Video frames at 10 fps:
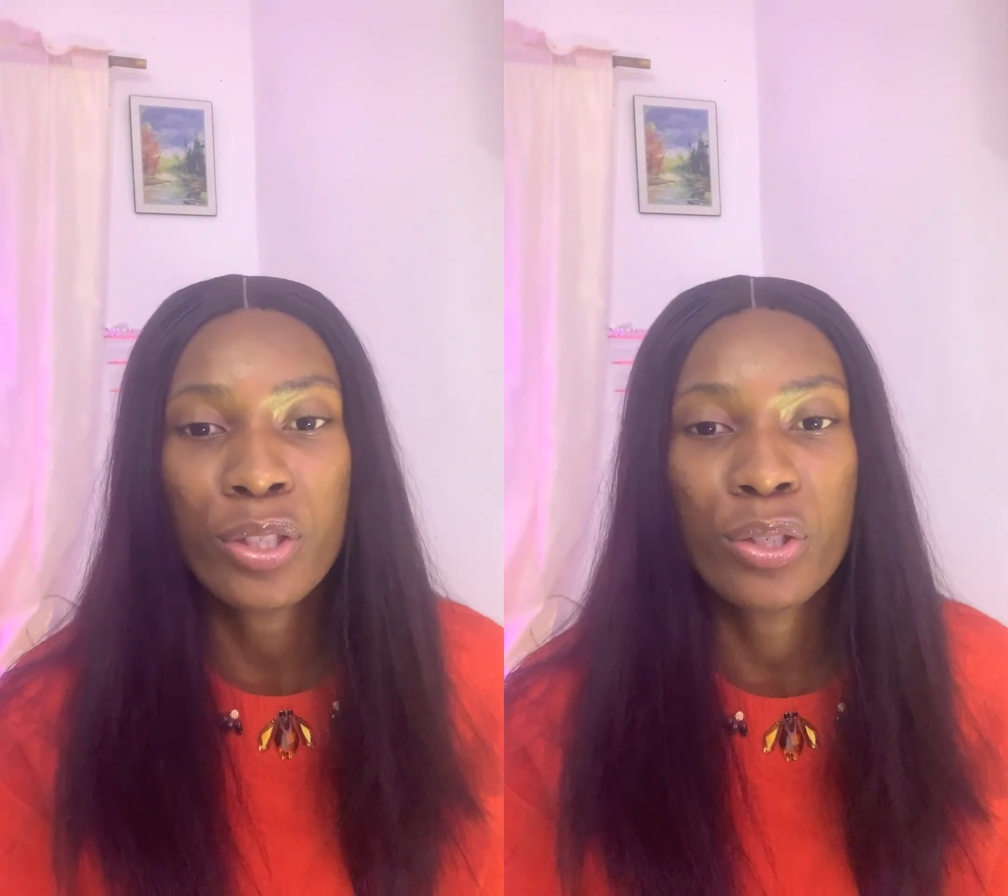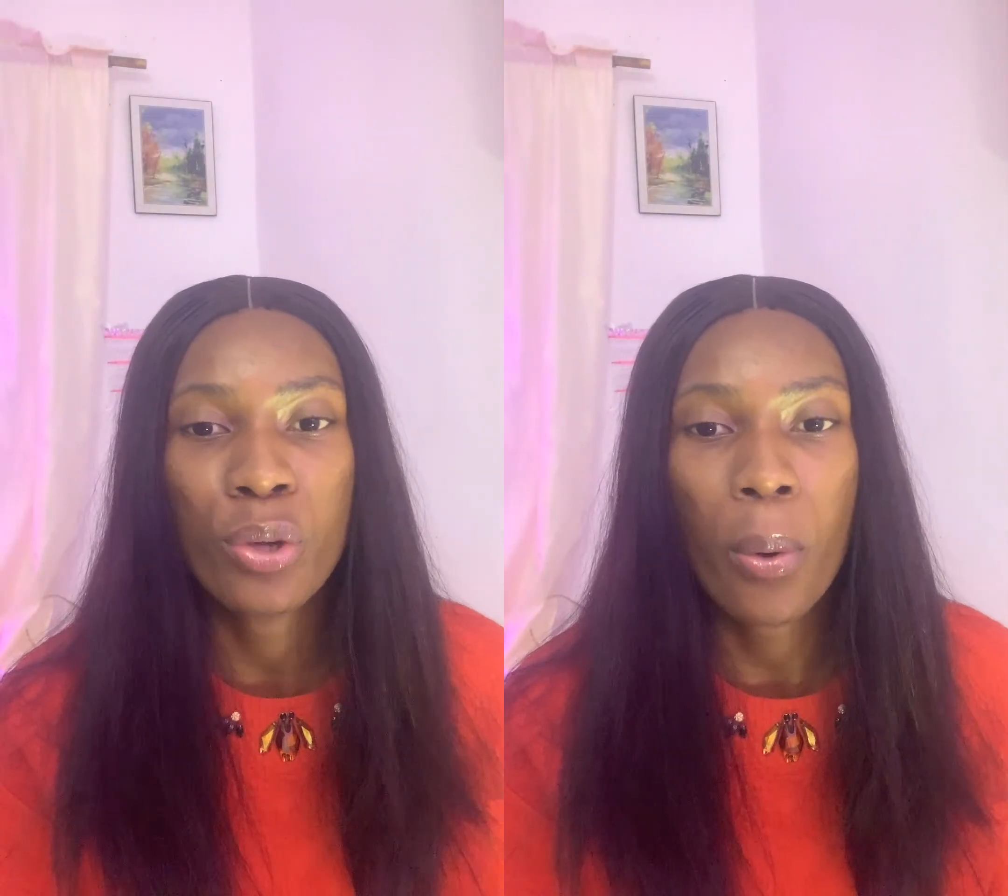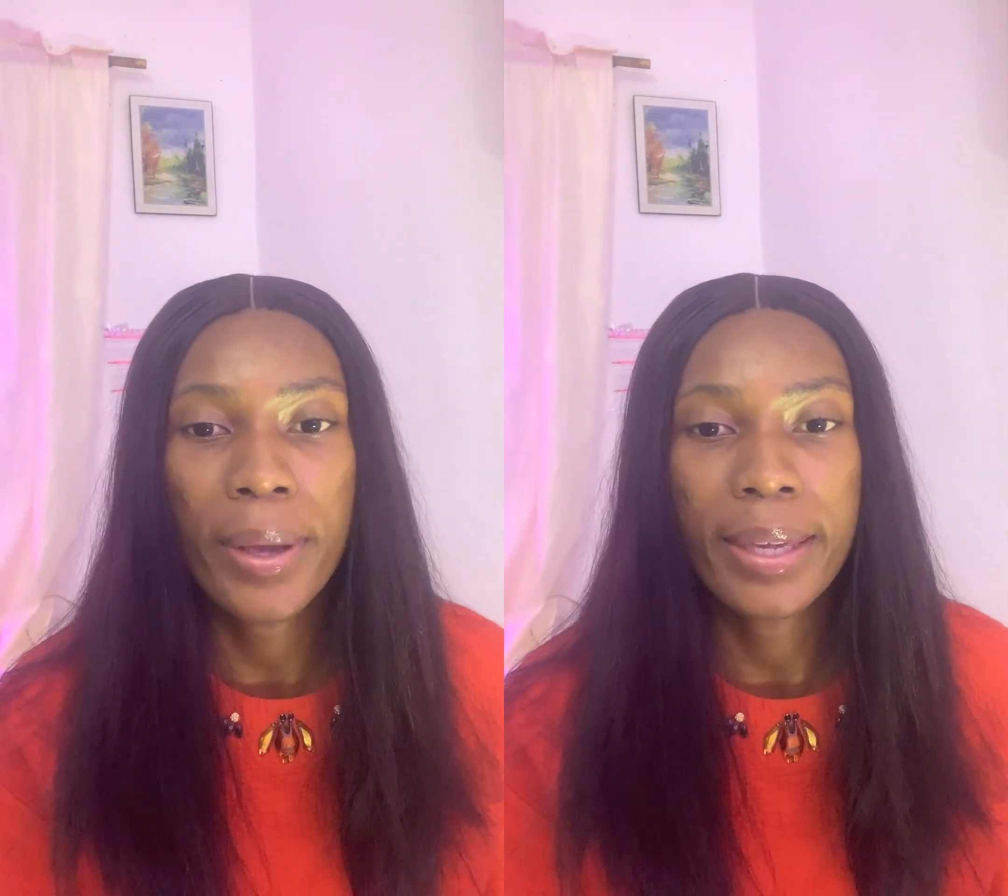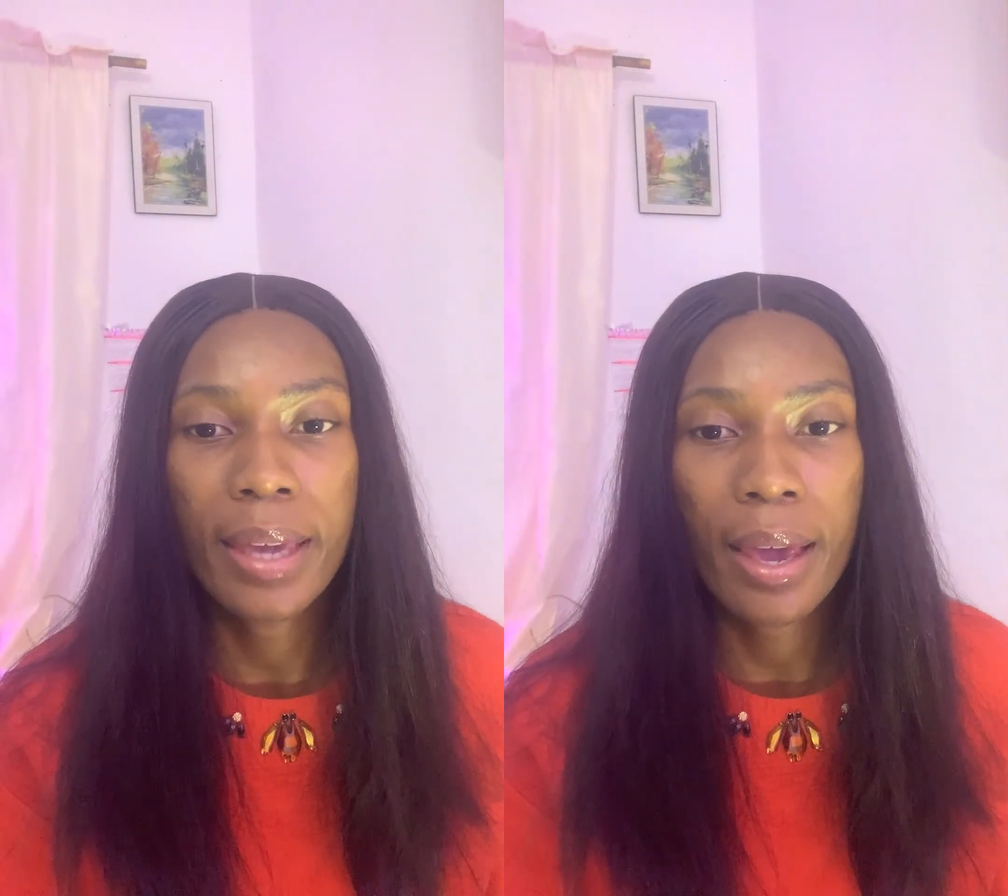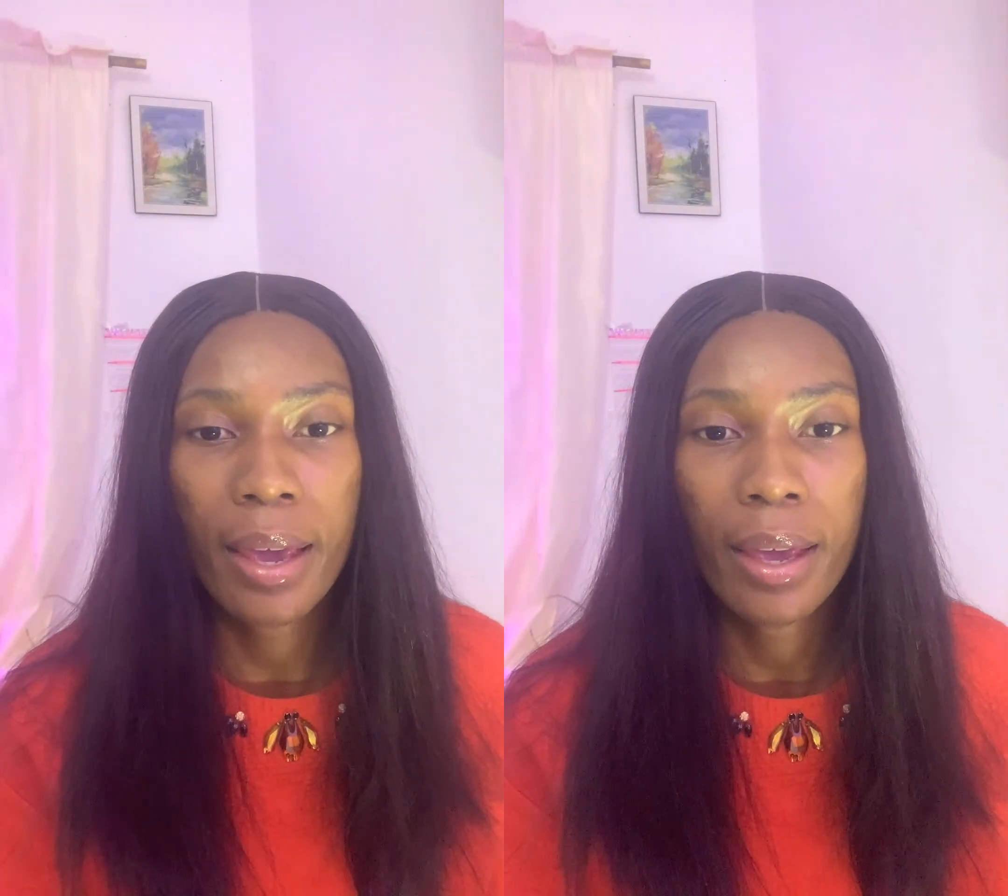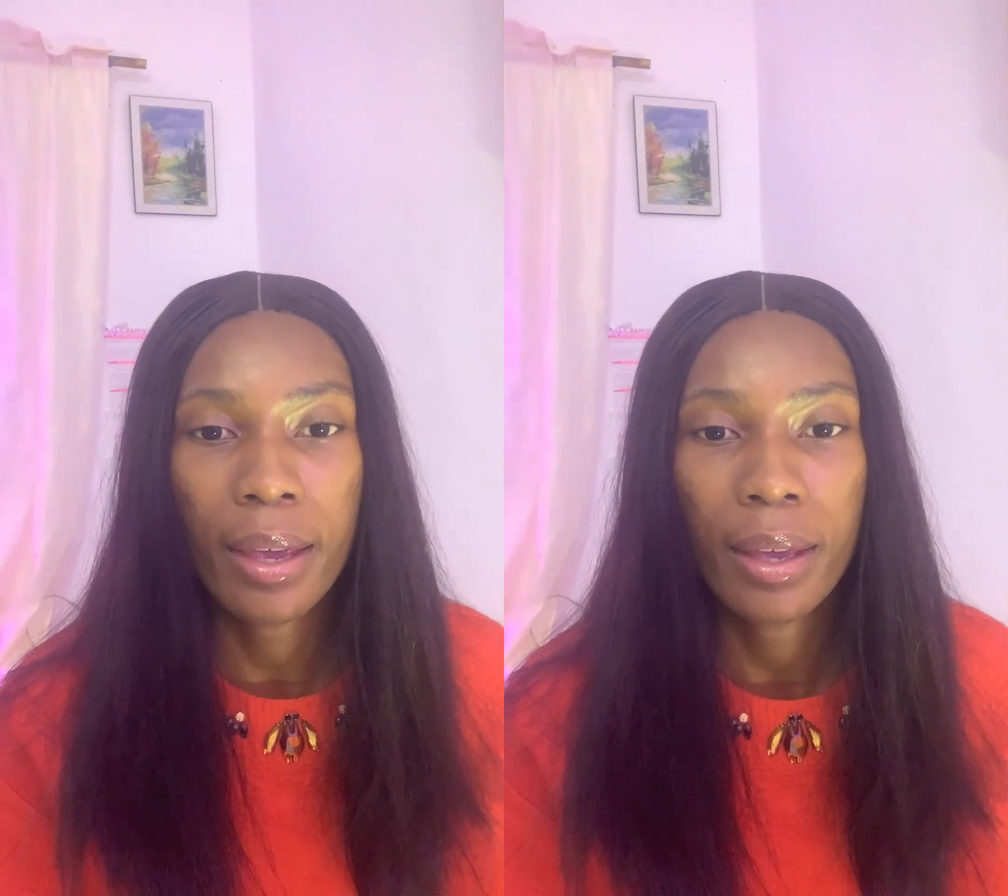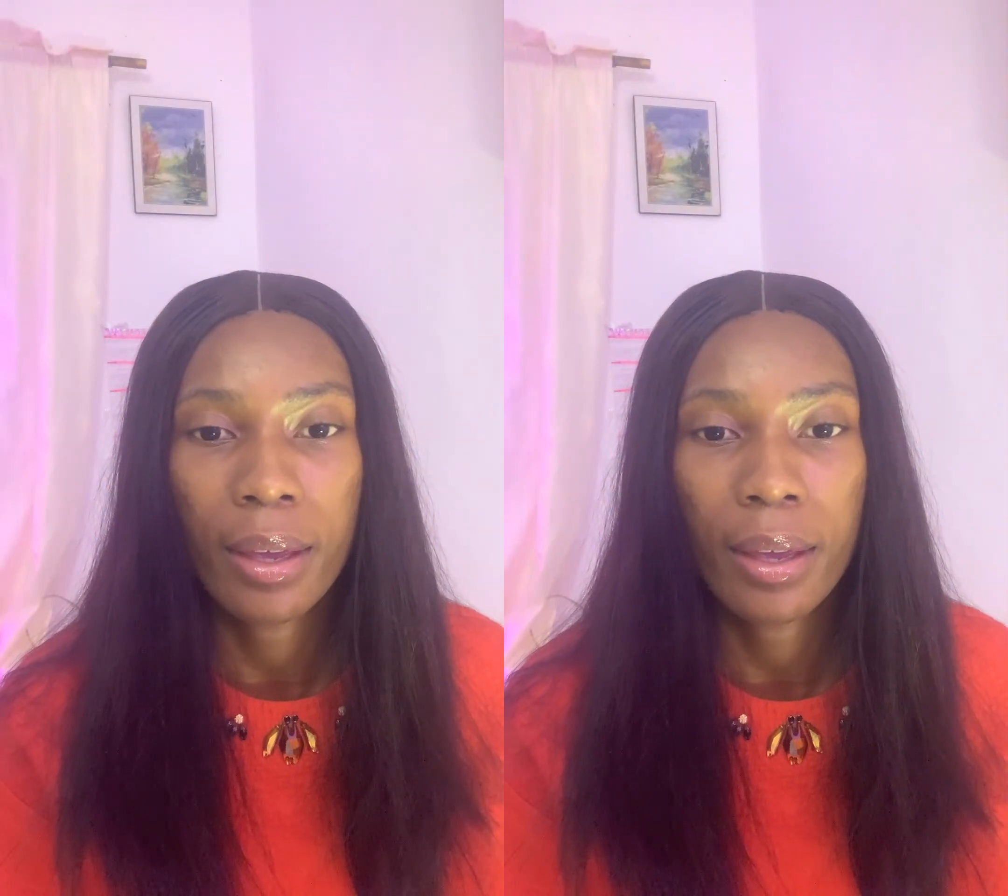your year.